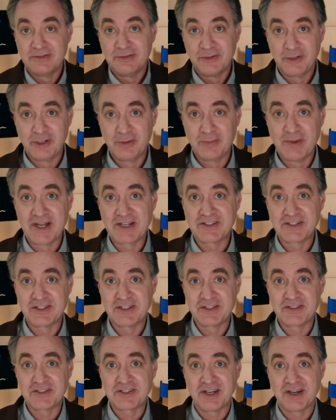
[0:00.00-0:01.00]
You're about to
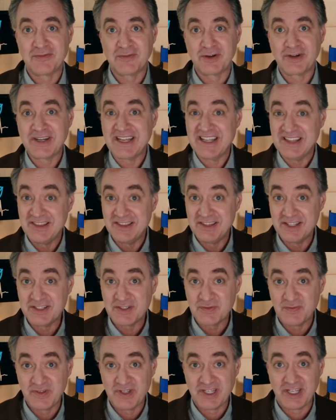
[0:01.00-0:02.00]
discover in
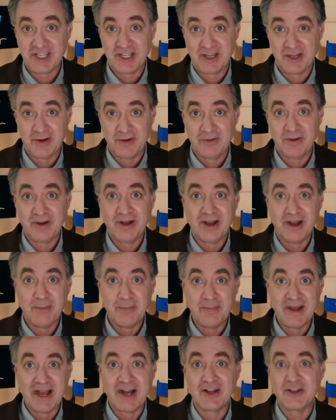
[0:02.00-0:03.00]
this video
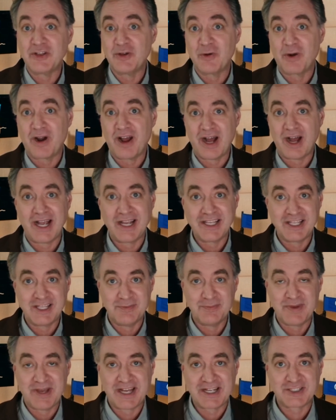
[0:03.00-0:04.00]
about your high
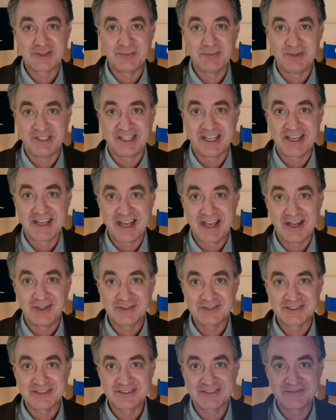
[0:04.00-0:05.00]
impact speaking
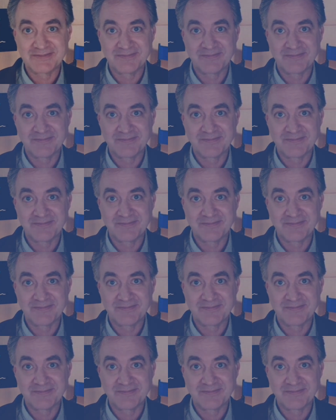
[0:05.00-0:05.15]
house.